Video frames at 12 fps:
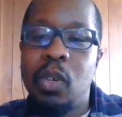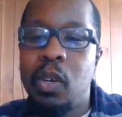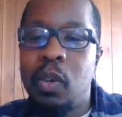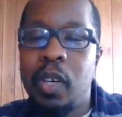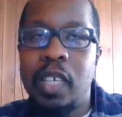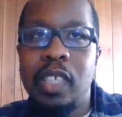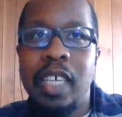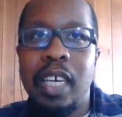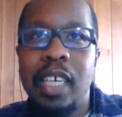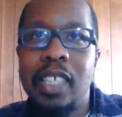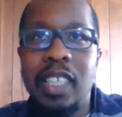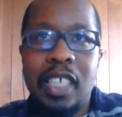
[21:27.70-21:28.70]

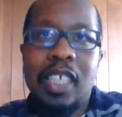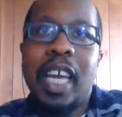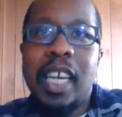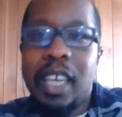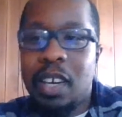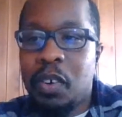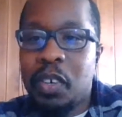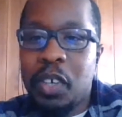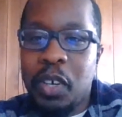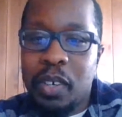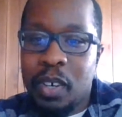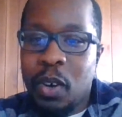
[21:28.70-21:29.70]
is this taking her to
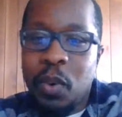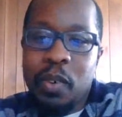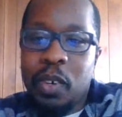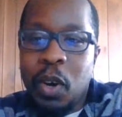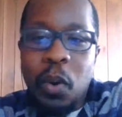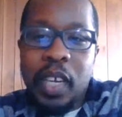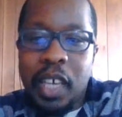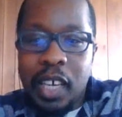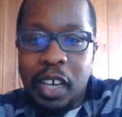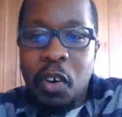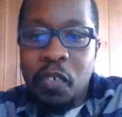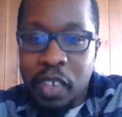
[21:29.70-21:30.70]
go and get
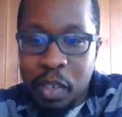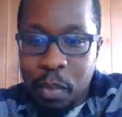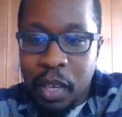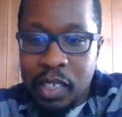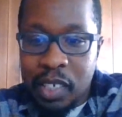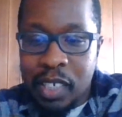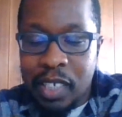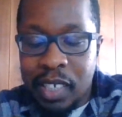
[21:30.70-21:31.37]
COVID basically?